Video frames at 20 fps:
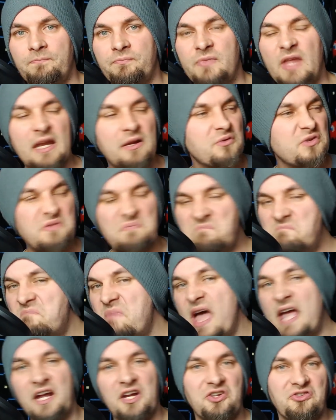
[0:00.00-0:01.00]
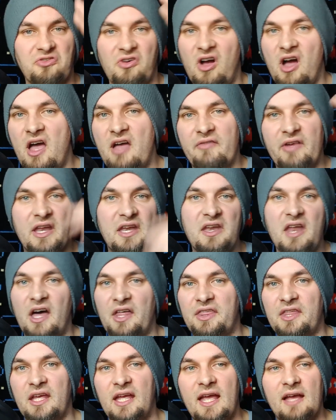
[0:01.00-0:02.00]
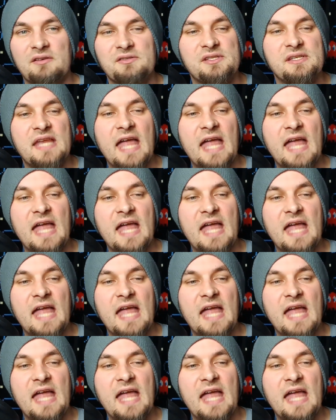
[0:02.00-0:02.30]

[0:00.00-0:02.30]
Then it was Mega Drive and nothing else.